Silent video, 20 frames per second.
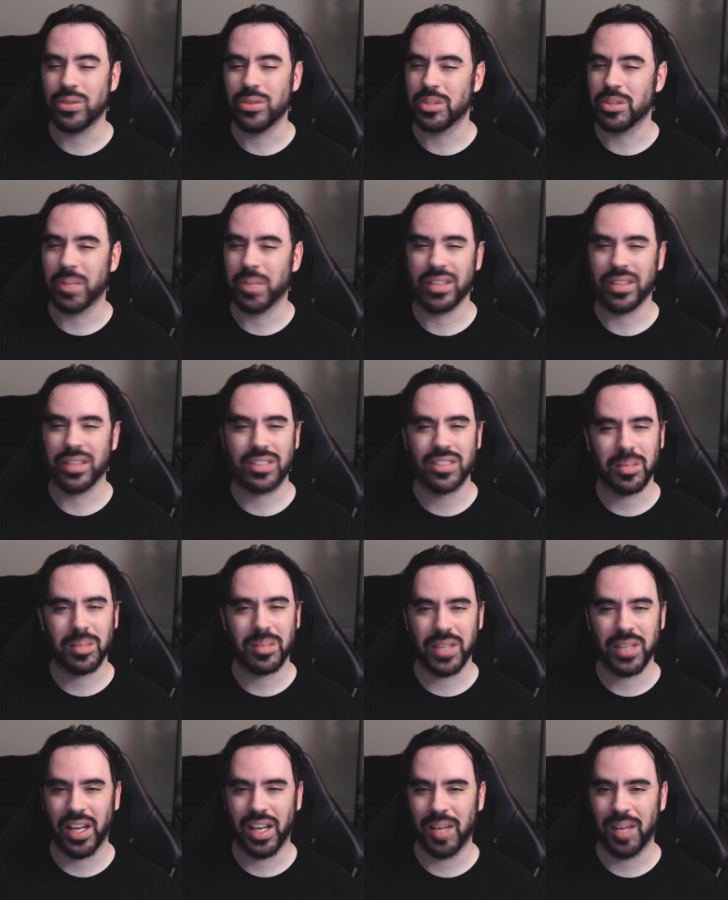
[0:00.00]
spend some
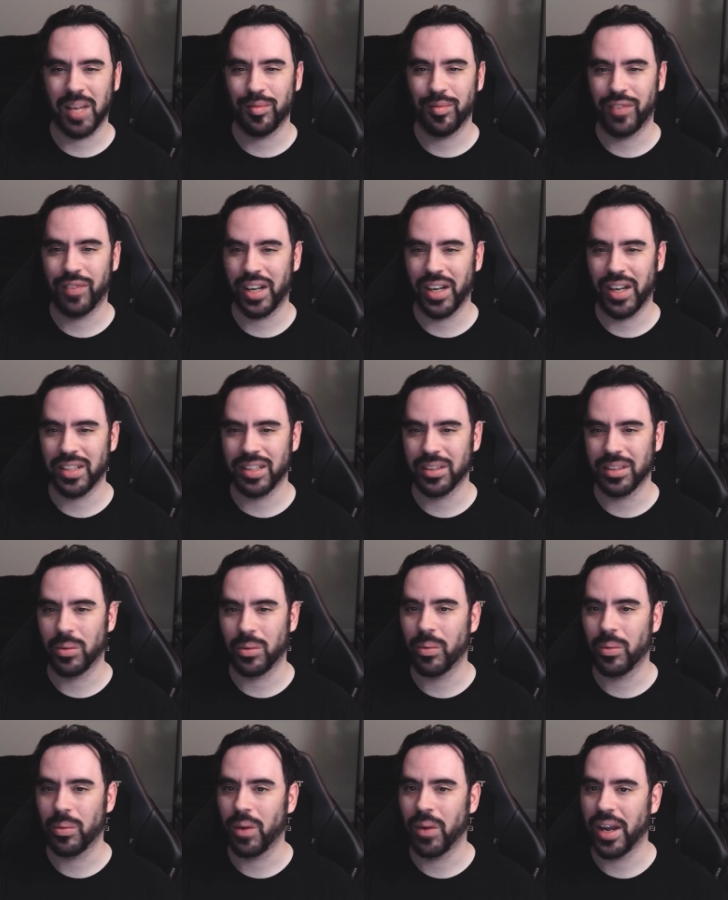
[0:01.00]
time finding the
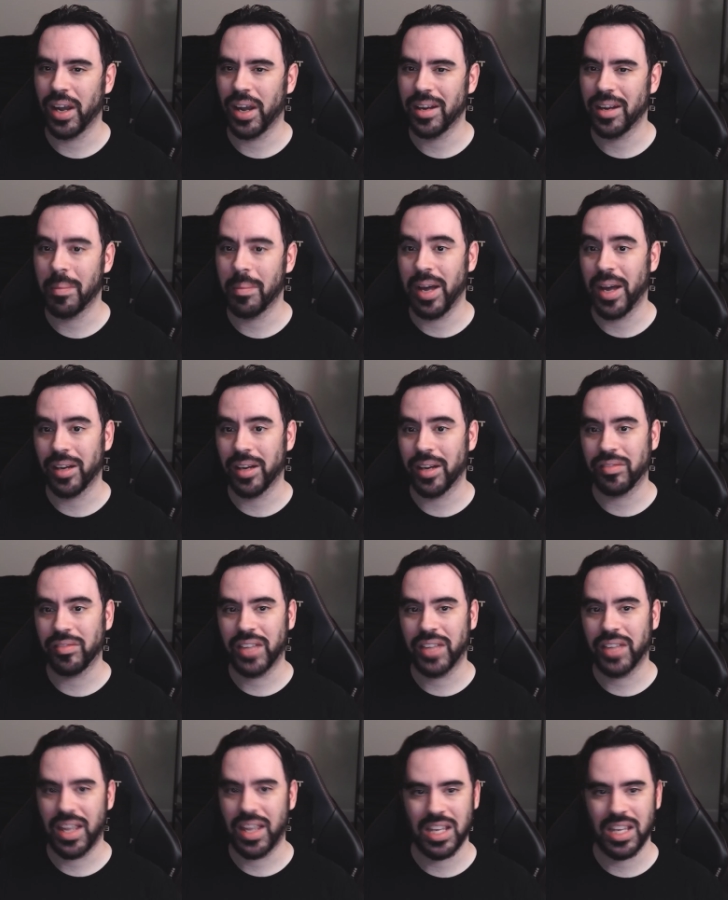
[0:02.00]
right amount of
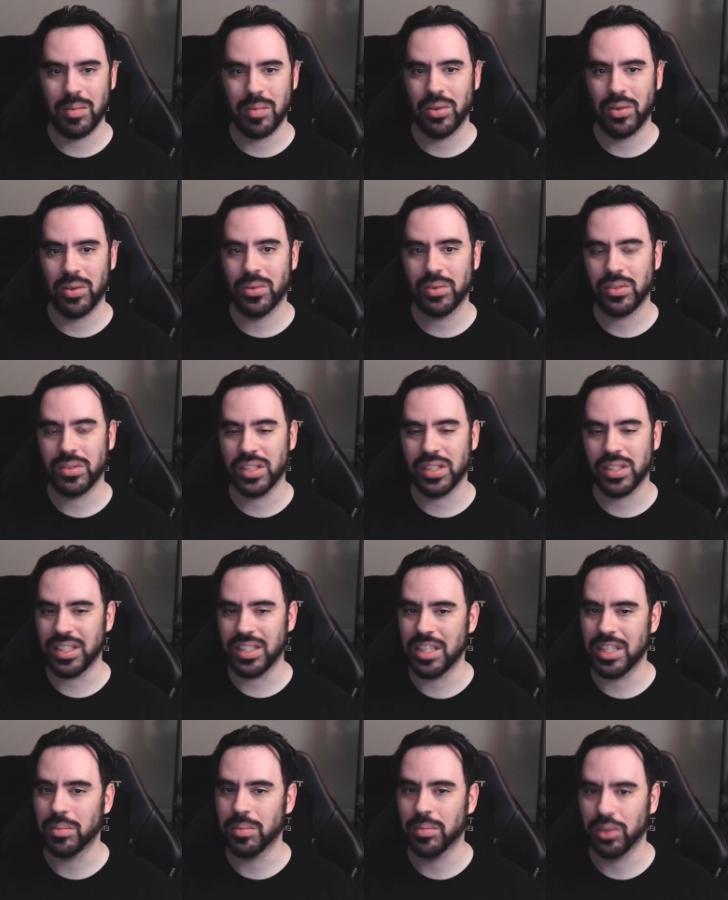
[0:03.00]
cable to
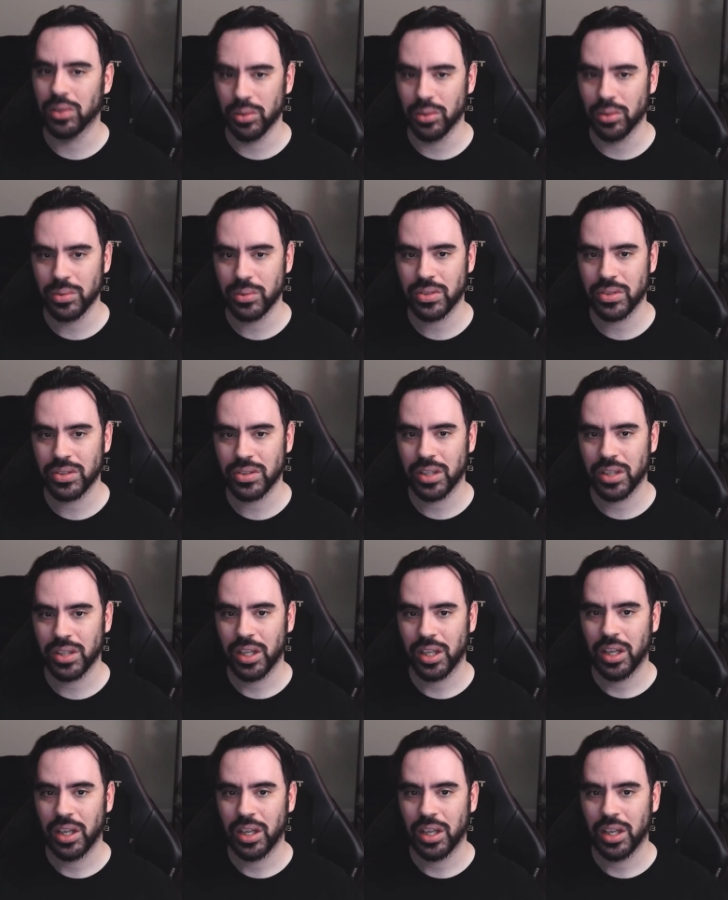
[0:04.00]
keep loose